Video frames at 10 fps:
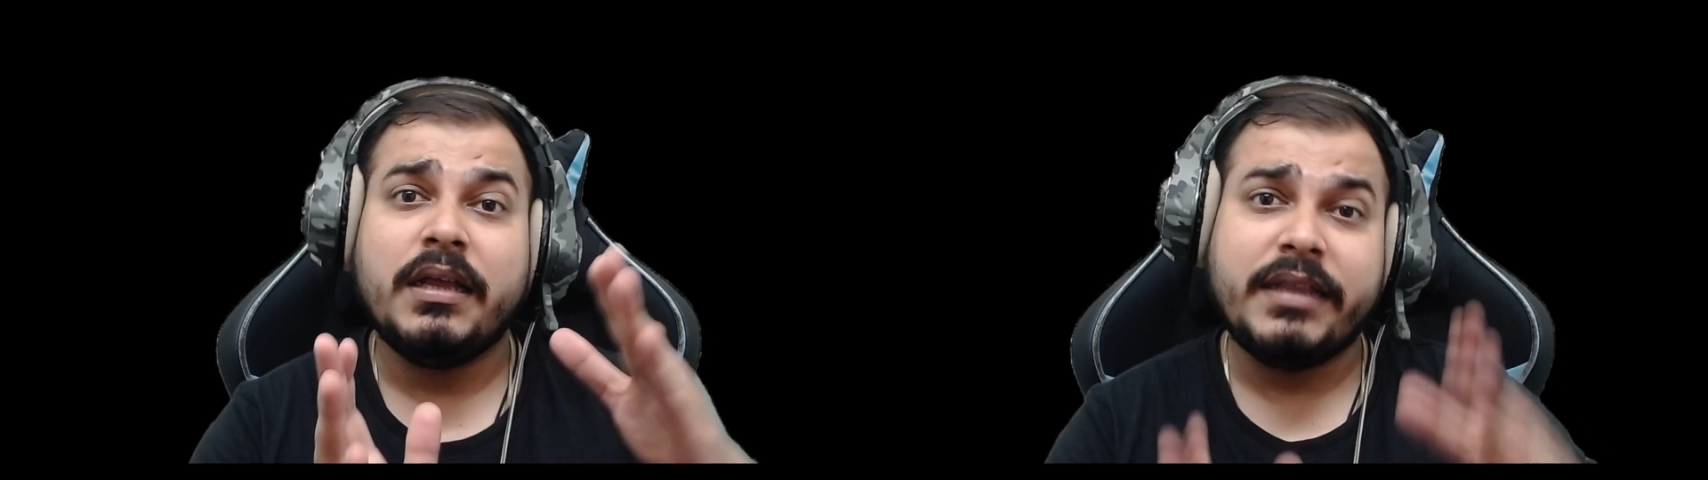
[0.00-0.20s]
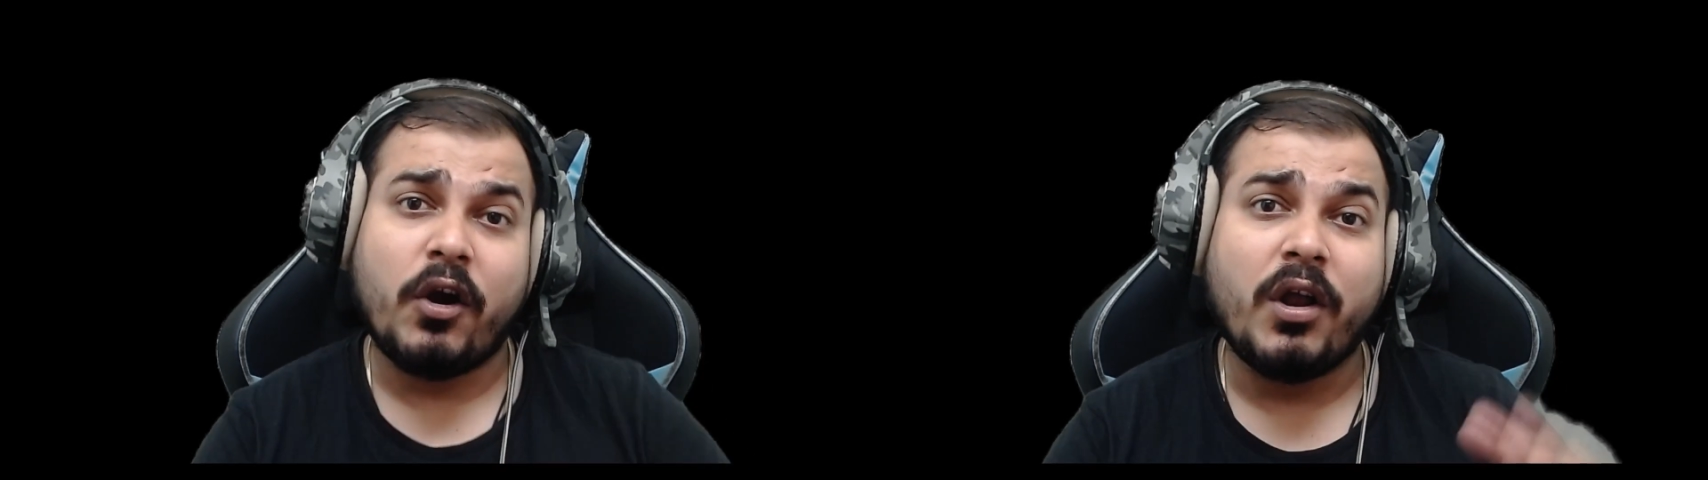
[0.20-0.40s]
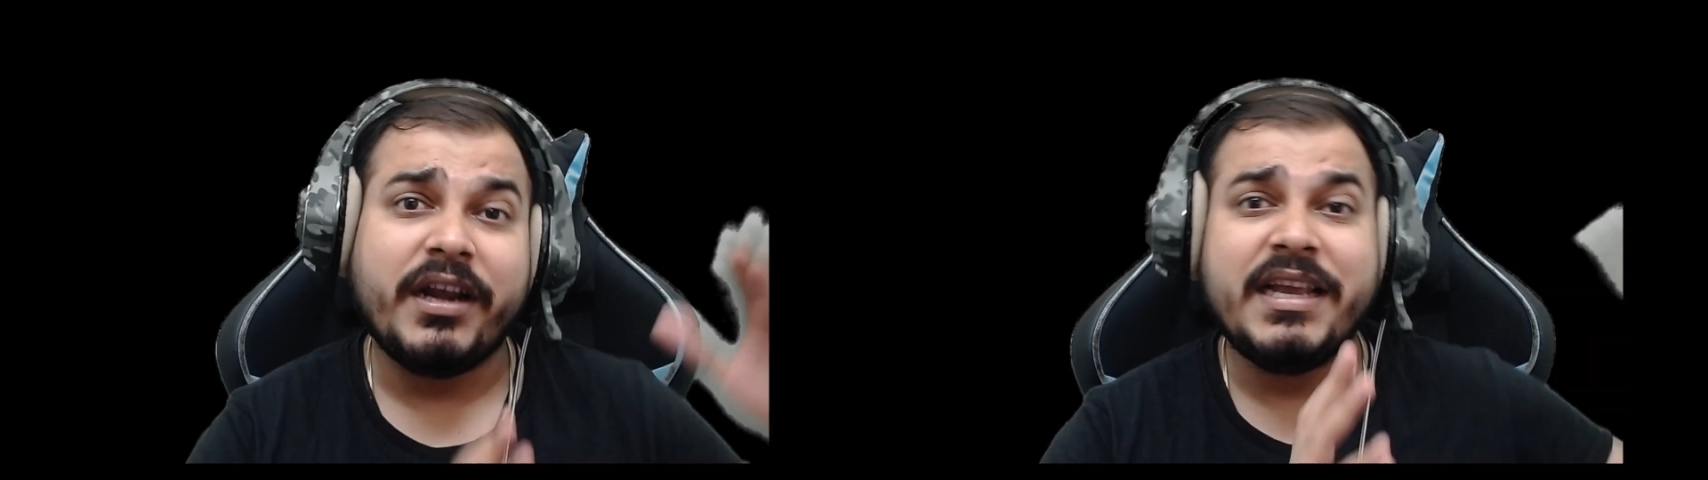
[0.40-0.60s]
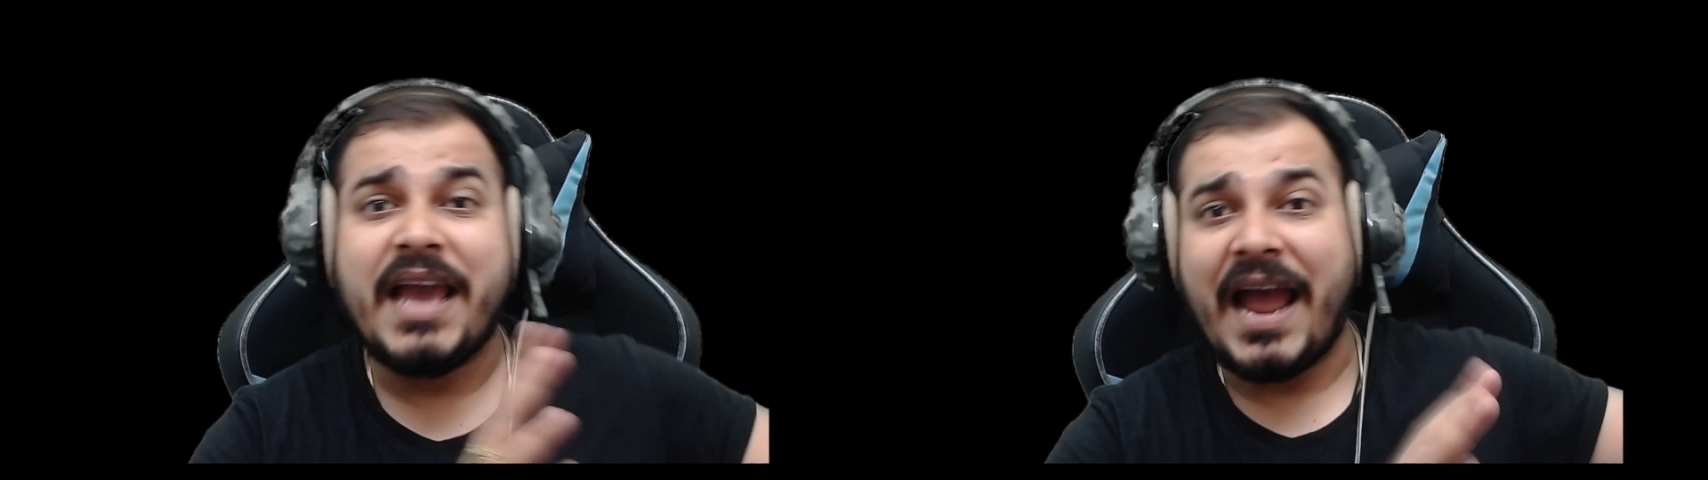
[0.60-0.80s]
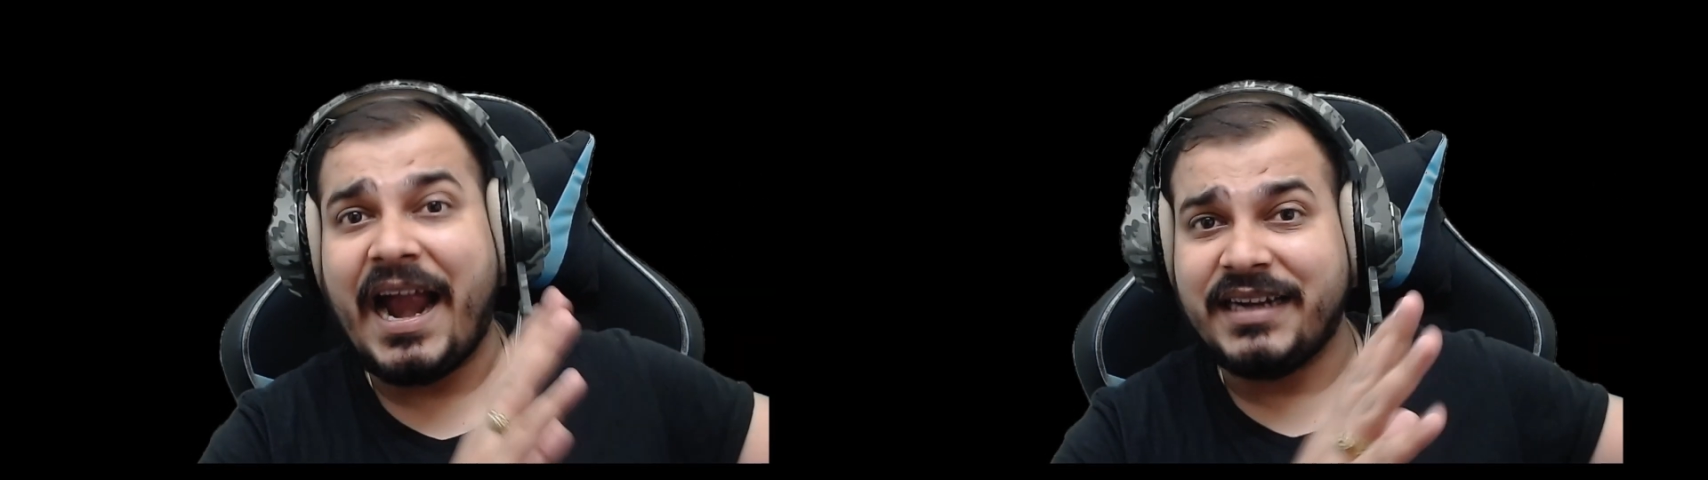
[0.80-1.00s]
they already
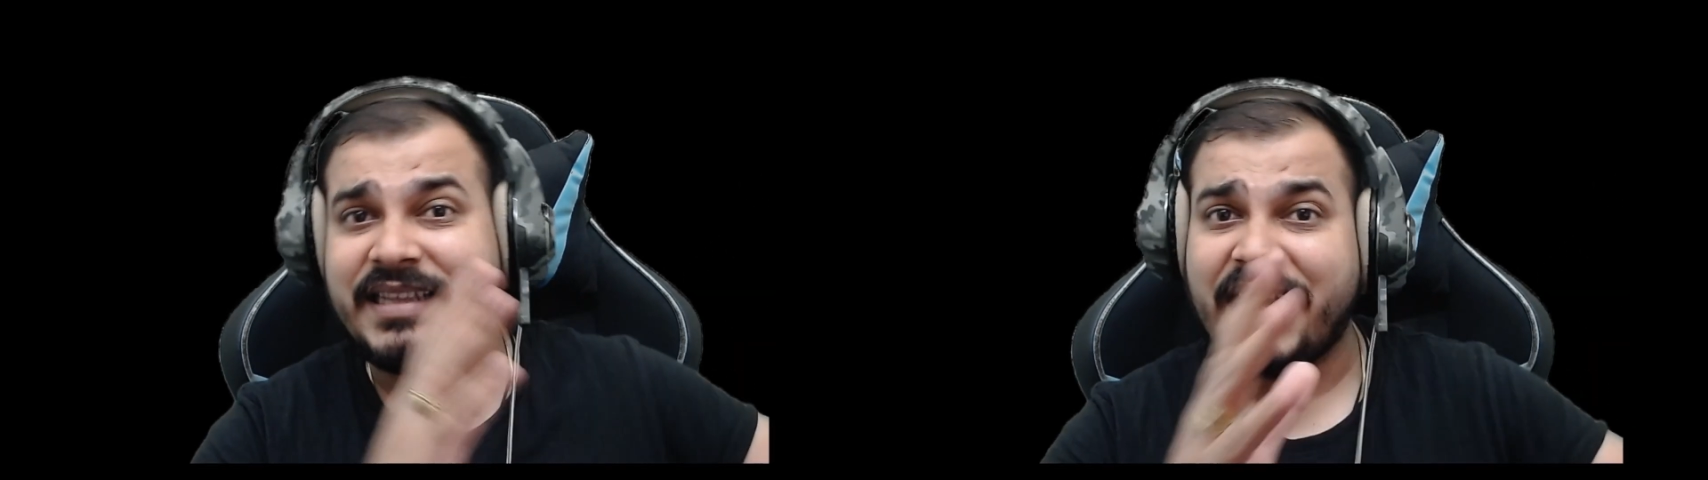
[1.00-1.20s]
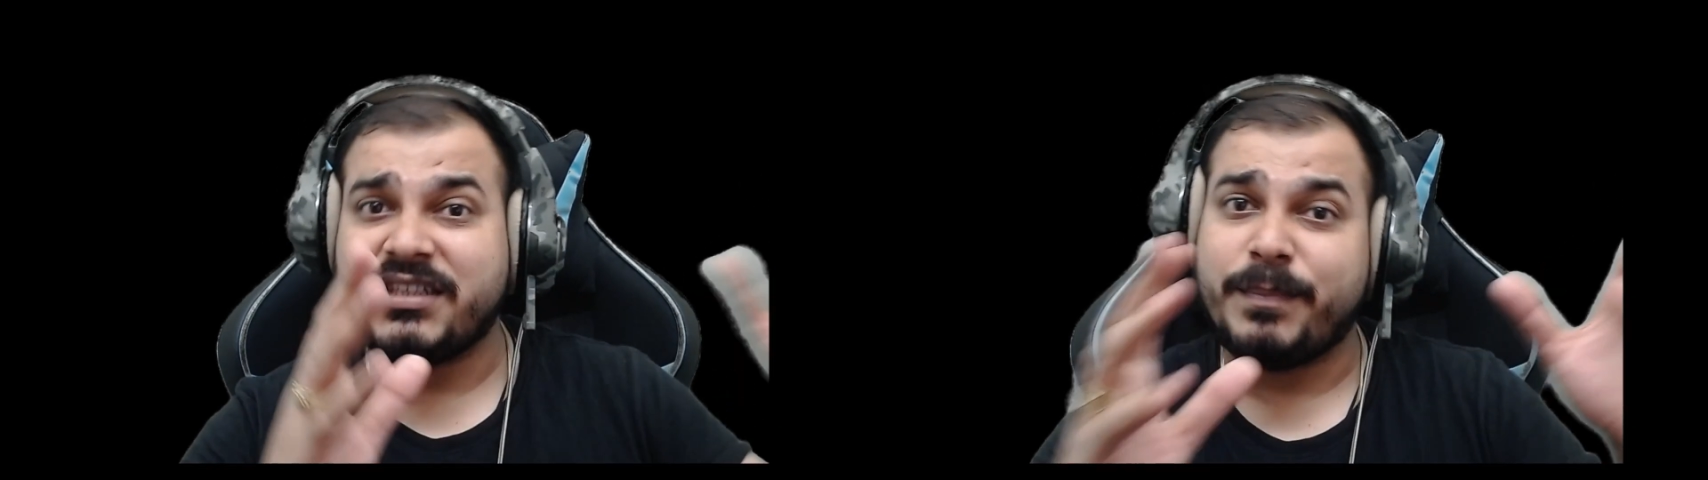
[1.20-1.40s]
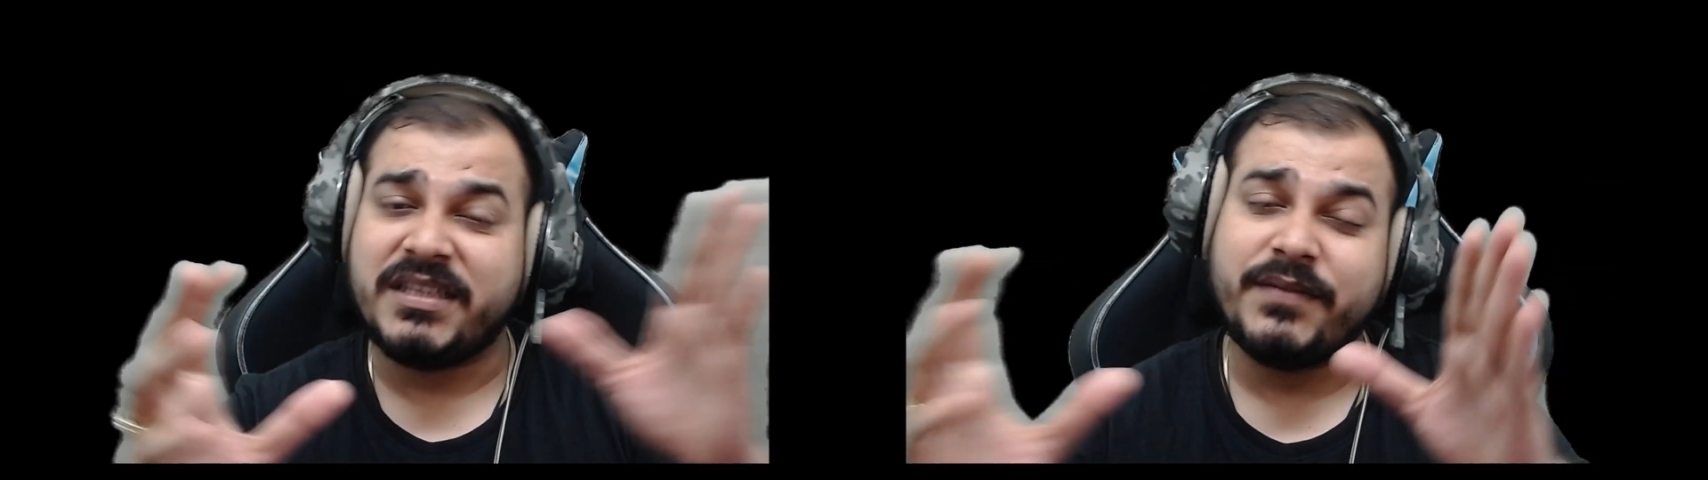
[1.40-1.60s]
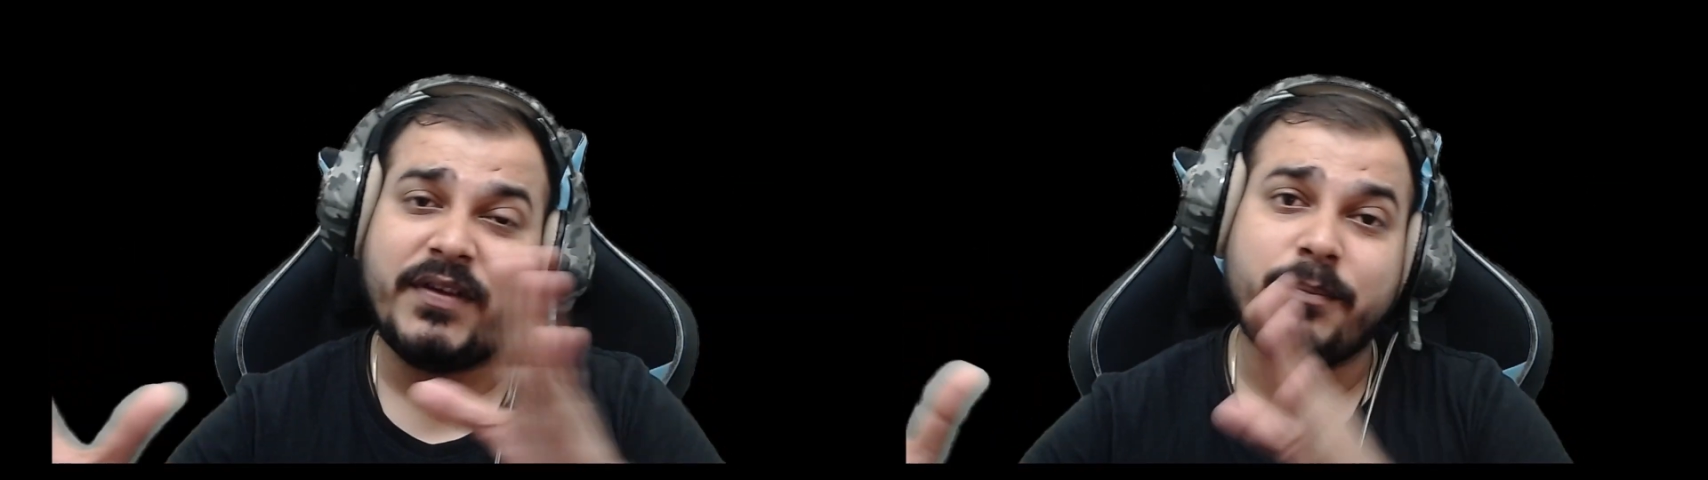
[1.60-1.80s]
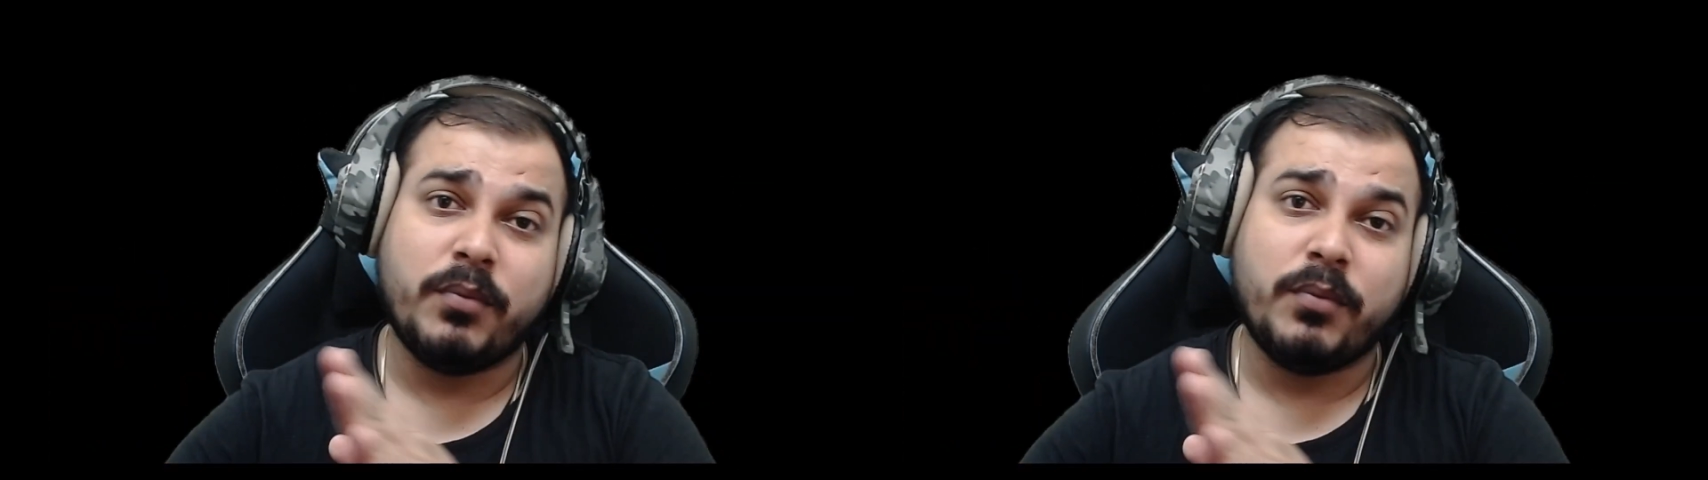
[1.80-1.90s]
had that specific